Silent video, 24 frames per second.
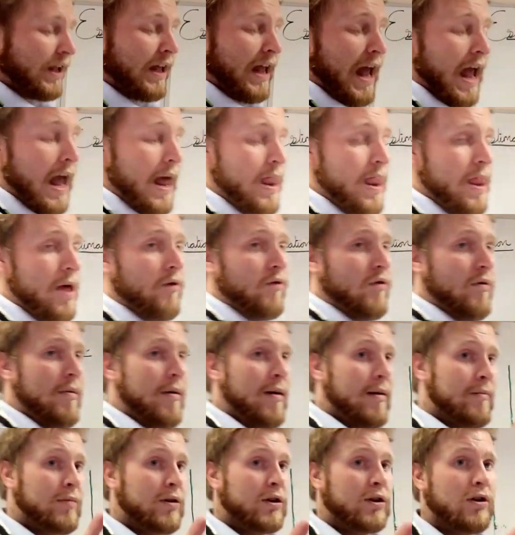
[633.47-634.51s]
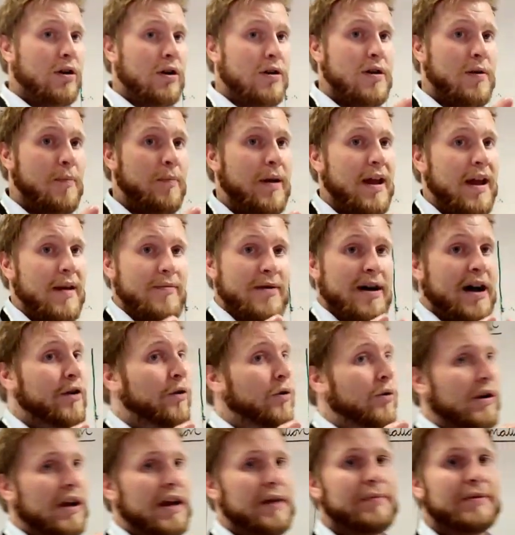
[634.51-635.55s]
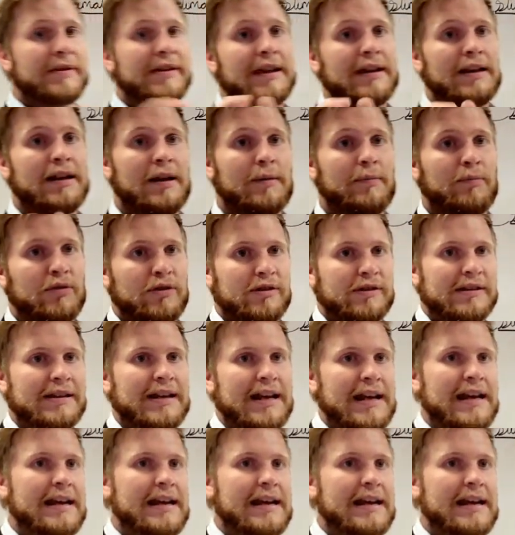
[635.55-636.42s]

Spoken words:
again, remember, turn the paper. I know I keep saying it, but it's an